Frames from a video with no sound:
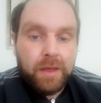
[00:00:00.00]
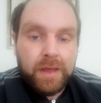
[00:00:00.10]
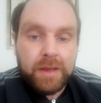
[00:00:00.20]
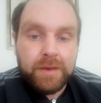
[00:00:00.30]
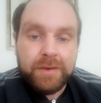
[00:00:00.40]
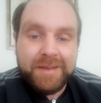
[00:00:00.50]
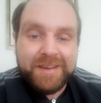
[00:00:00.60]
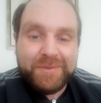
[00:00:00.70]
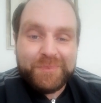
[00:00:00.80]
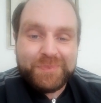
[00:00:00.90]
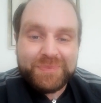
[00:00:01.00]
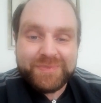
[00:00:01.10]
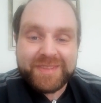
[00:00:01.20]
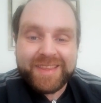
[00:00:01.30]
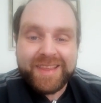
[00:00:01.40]
And
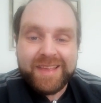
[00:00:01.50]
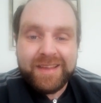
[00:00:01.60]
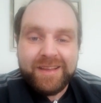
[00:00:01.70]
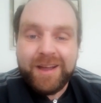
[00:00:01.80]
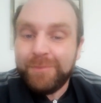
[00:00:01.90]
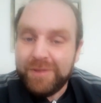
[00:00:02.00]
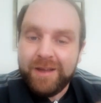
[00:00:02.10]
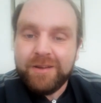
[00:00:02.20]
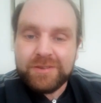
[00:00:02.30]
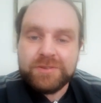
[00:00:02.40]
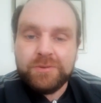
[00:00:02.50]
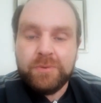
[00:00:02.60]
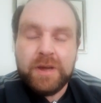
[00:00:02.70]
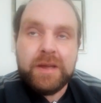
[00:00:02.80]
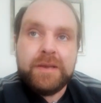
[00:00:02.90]
up the
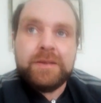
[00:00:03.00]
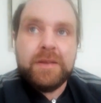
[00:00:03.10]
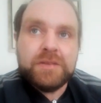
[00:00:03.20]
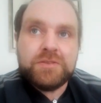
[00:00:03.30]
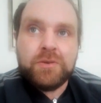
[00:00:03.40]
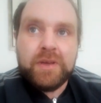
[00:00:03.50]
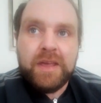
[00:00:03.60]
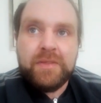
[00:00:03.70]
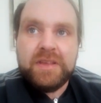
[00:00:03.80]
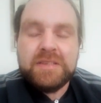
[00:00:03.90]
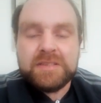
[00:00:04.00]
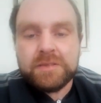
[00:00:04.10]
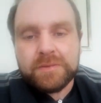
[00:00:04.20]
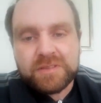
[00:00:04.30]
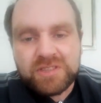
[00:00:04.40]
Arsenal, and let's try and get these
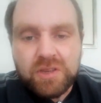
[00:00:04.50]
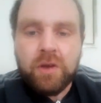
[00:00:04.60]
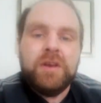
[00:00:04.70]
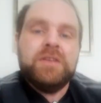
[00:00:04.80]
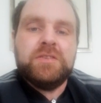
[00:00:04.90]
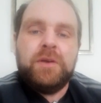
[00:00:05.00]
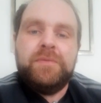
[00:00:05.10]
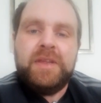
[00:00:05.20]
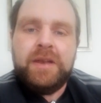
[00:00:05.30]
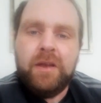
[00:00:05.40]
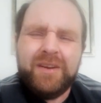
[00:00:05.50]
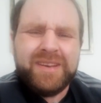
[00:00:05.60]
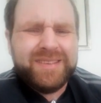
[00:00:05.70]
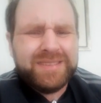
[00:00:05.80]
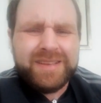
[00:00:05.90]
signings over the line.
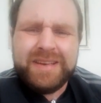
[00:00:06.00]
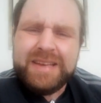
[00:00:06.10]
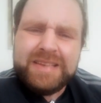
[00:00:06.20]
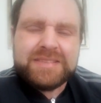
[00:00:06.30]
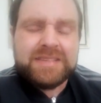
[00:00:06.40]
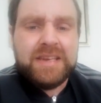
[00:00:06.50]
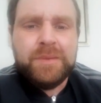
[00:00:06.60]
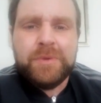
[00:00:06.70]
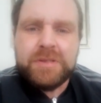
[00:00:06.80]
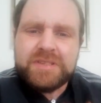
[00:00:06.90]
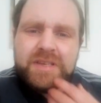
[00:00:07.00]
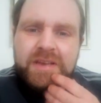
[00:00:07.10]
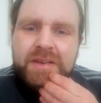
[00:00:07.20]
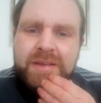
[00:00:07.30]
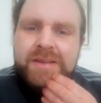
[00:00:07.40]
Let's get at least Tielemans
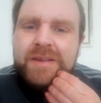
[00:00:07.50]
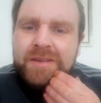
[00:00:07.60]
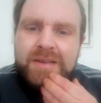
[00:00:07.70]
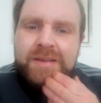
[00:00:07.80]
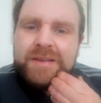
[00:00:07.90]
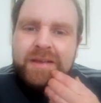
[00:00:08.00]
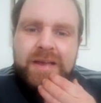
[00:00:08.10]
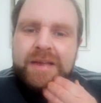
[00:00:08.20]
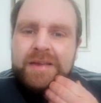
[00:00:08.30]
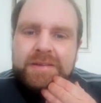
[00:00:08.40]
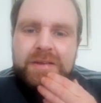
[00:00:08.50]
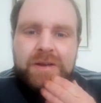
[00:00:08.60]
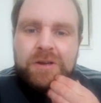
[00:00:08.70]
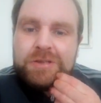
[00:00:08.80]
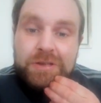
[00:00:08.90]
in. And
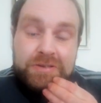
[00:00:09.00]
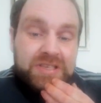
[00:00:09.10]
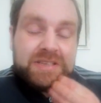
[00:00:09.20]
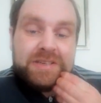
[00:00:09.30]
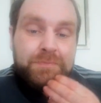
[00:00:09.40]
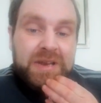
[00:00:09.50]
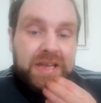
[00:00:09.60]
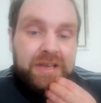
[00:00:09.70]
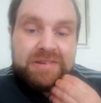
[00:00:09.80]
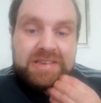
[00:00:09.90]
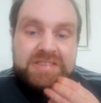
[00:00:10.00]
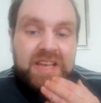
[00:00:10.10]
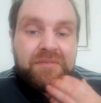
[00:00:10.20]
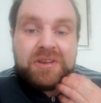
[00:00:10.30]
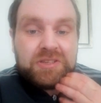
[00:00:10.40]
I'd like to see
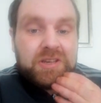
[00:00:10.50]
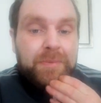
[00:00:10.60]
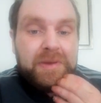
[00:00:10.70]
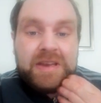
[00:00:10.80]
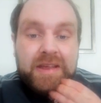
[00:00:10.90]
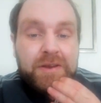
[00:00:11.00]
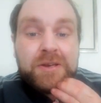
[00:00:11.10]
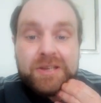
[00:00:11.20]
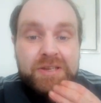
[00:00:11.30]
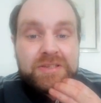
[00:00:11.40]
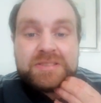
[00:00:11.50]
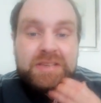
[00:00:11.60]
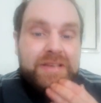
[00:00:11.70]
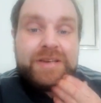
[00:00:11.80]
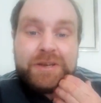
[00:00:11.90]
Milinkovic-Savic come in, and I'd like to
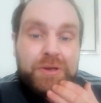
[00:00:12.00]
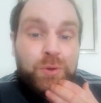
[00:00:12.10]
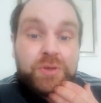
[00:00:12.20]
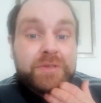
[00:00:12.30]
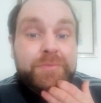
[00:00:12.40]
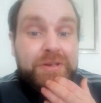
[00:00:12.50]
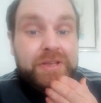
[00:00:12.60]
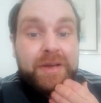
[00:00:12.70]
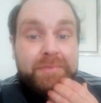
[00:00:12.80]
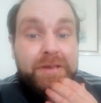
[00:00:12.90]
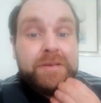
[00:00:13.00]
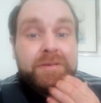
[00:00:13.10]
see, like, an Osimhen come in.